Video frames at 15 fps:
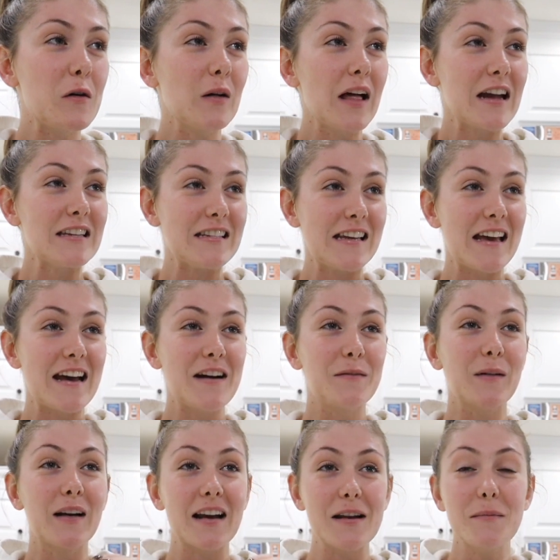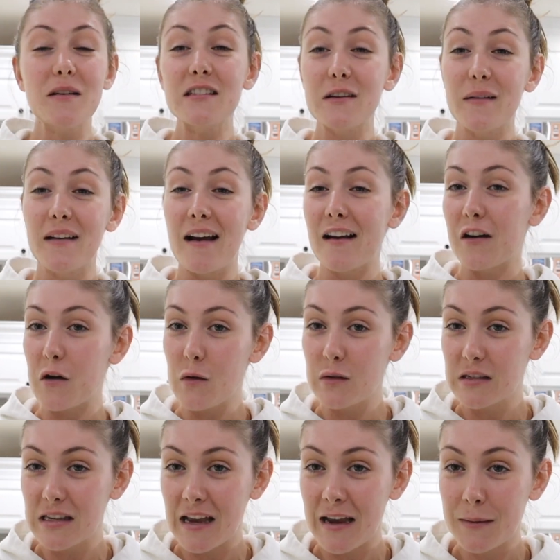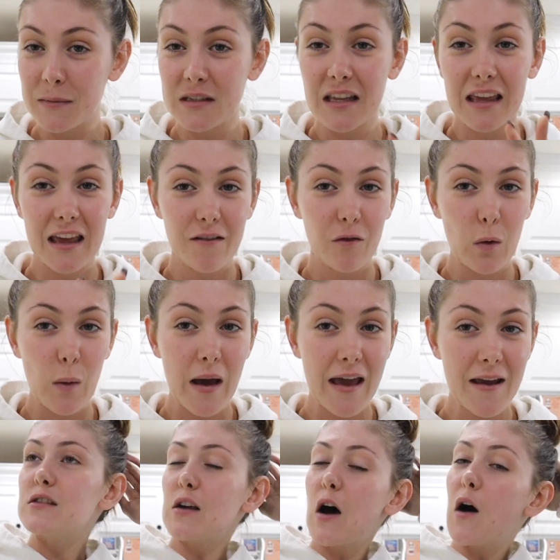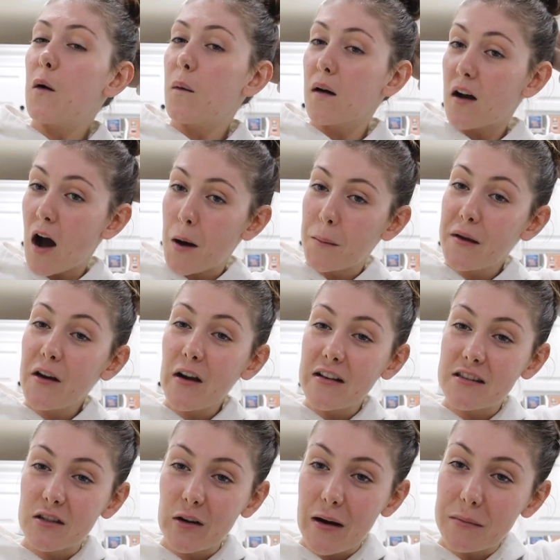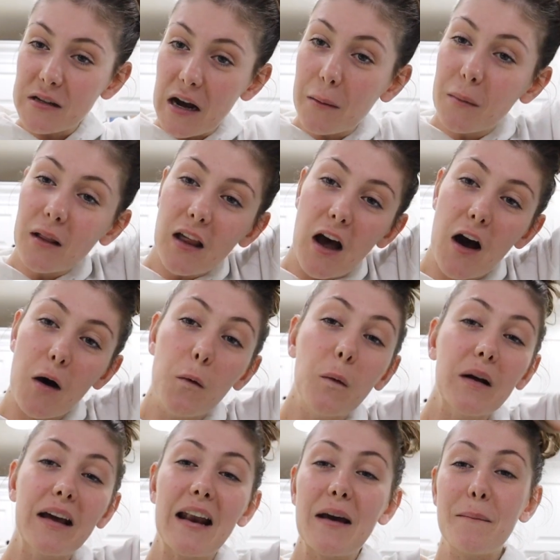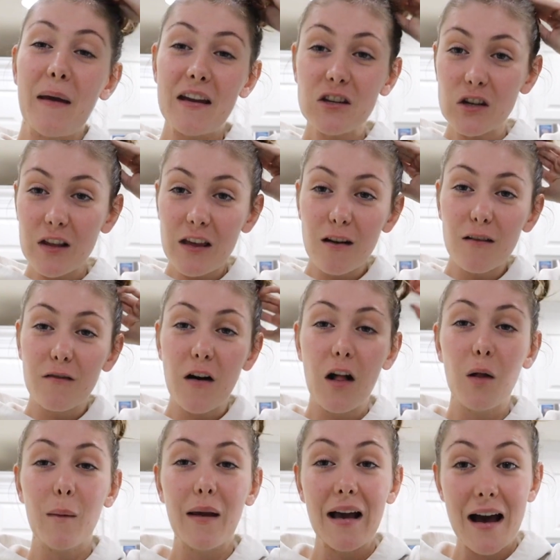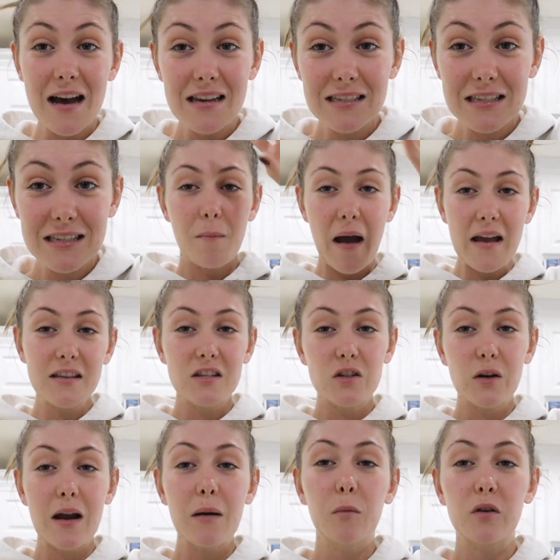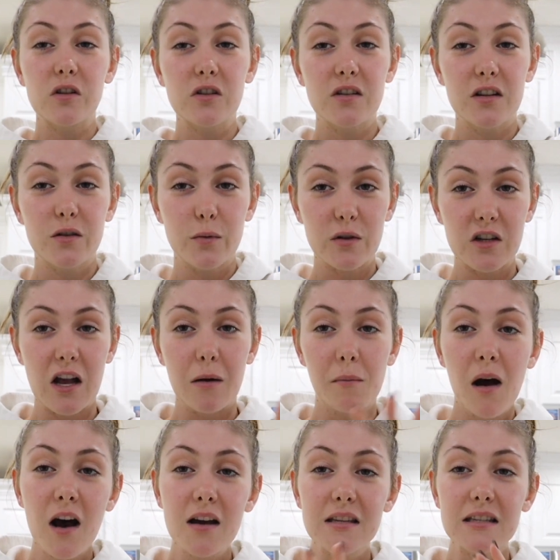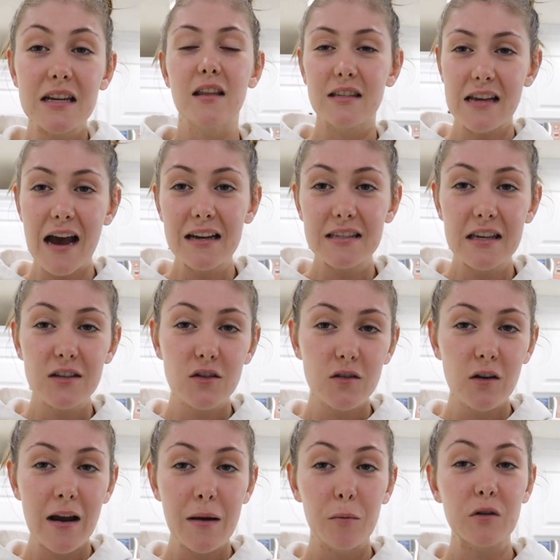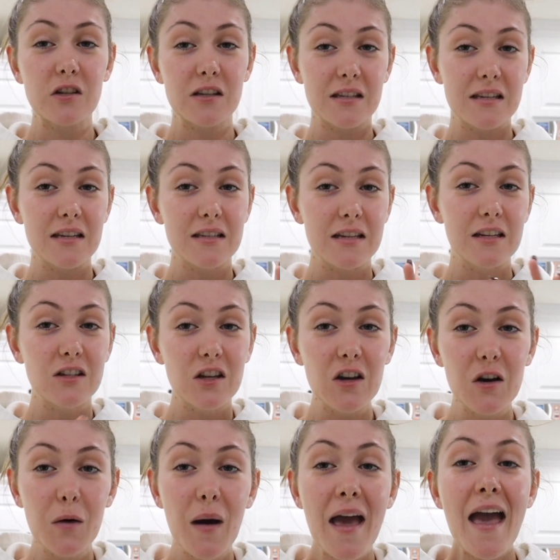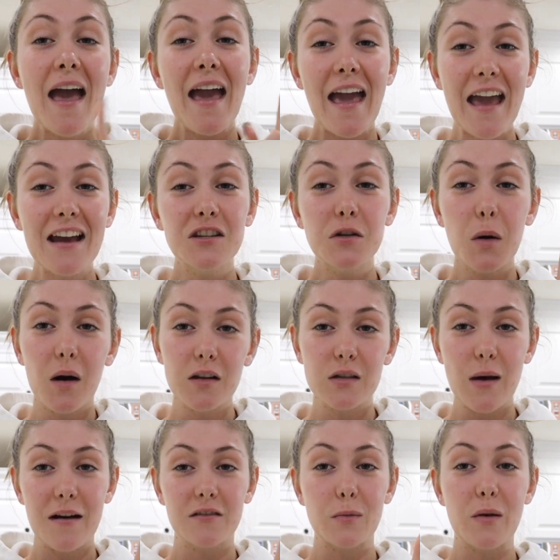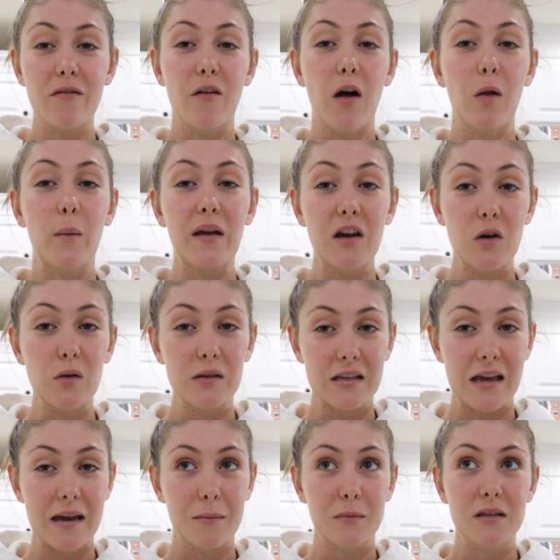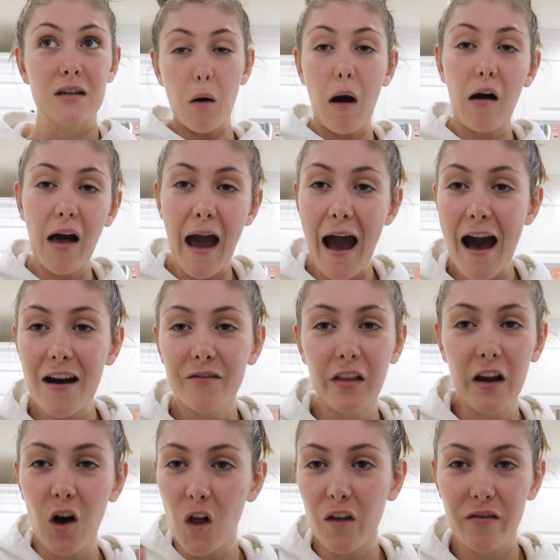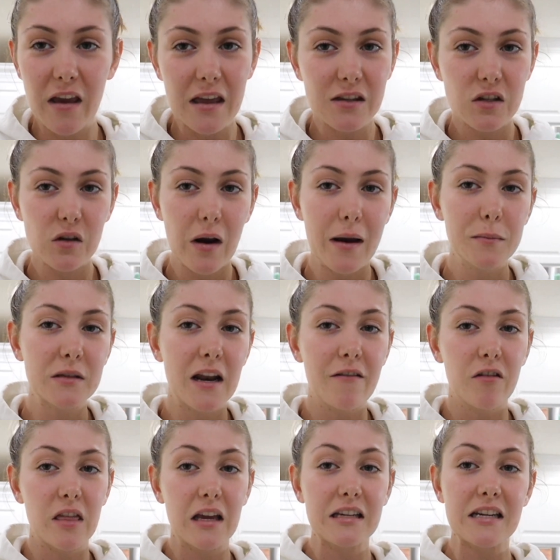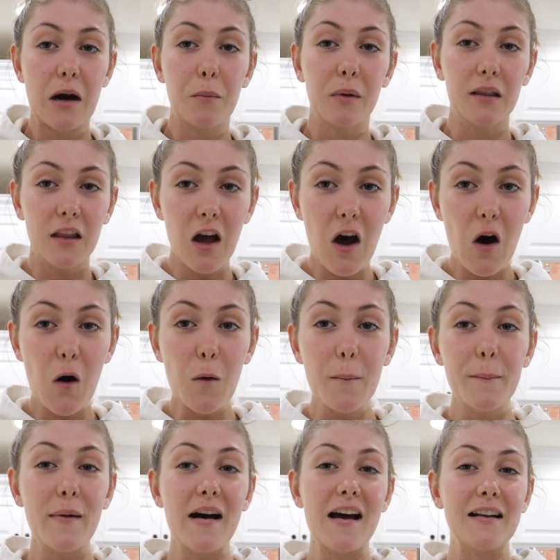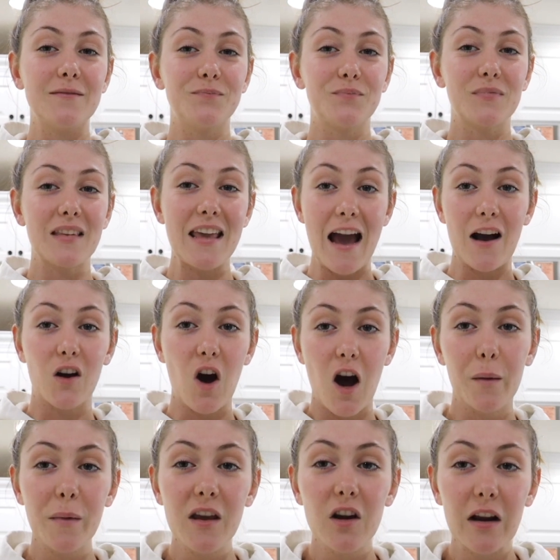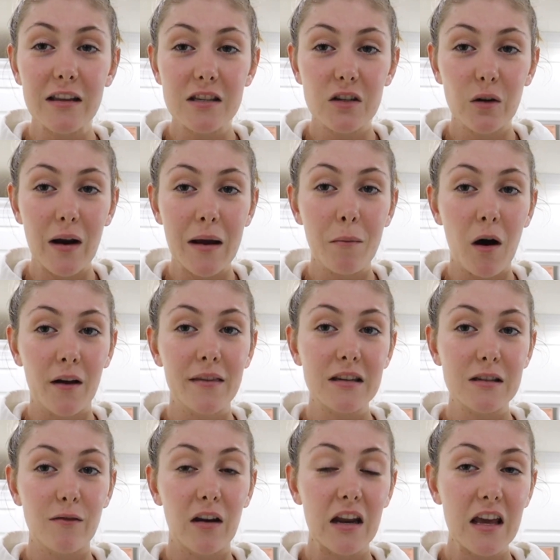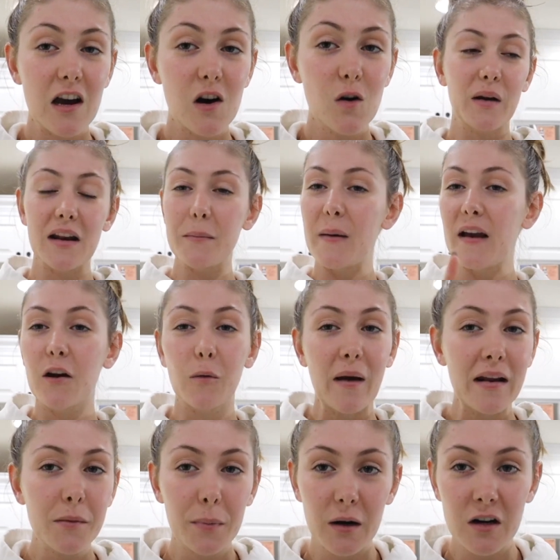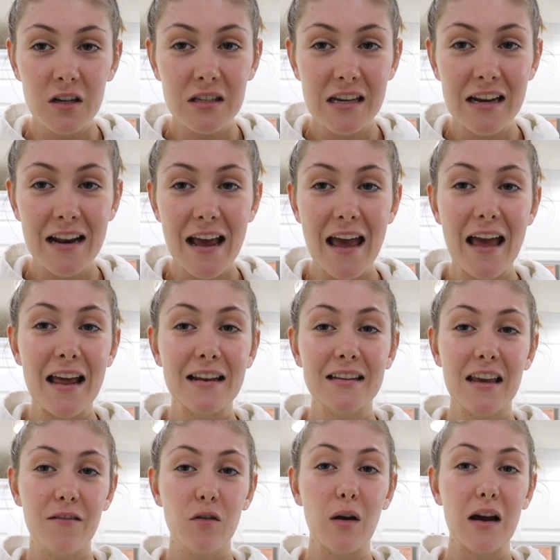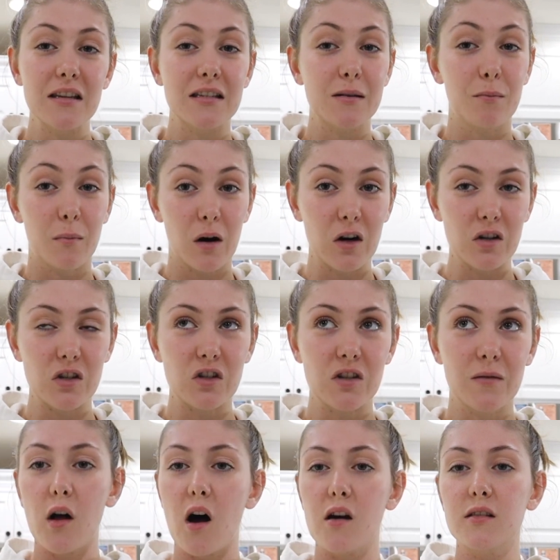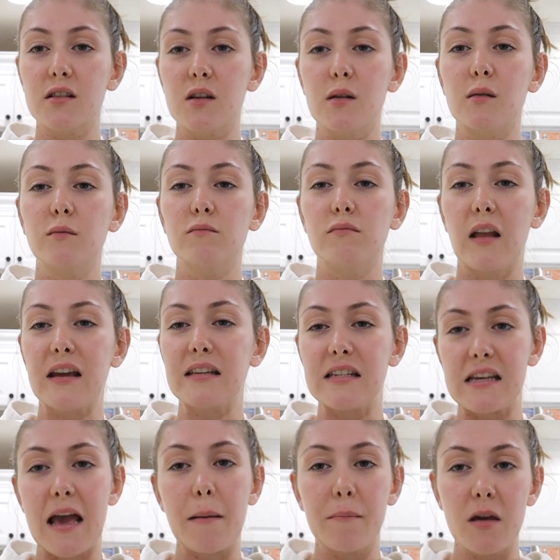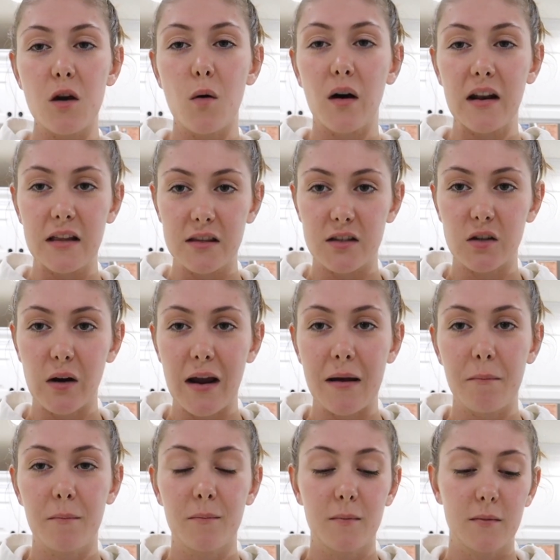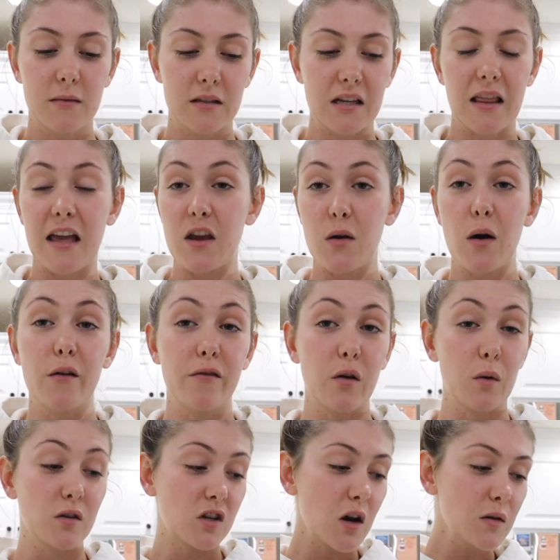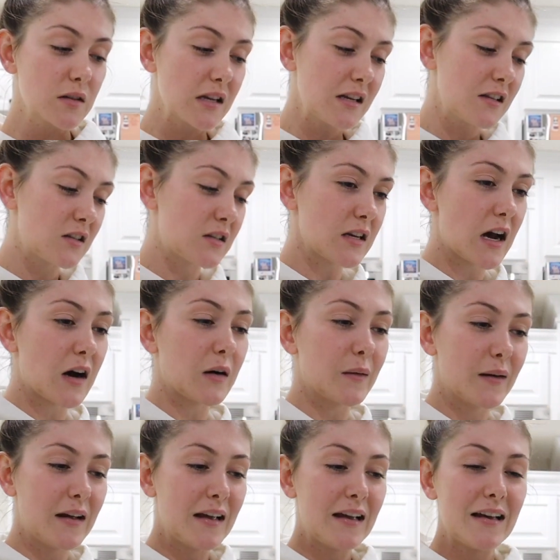cool idea. We're gonna be doing a Kook Slams giveaway. So comment your Instagram down below. We're gonna make sure that you're following us, my Instagram, which is just Rachelle Maust, and Zach's Instagram, which is ZC2, and you also also have to be following Kook Slams. So I'll have like all of the Instagrams and everything down below, but yeah, comment your Instagram on this video. We're gonna pick a random person and give you guys some merch. We'll also like DM you on Instagram to let you know if you were chosen, so